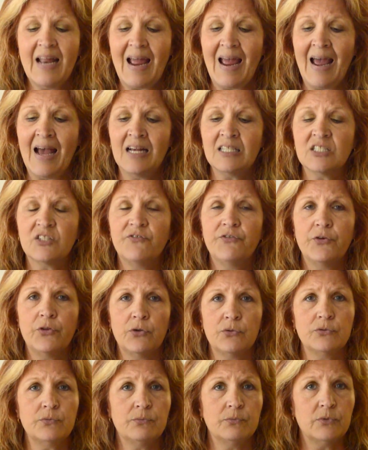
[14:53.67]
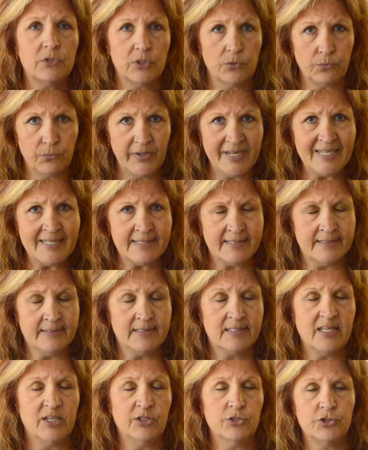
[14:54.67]
ask for the
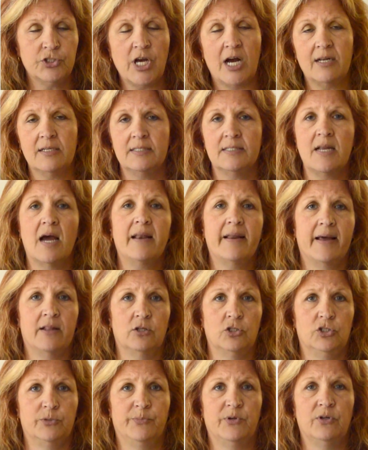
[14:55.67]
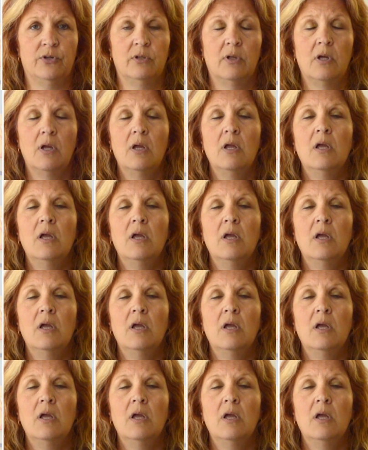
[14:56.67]
reasons that your child is not eligible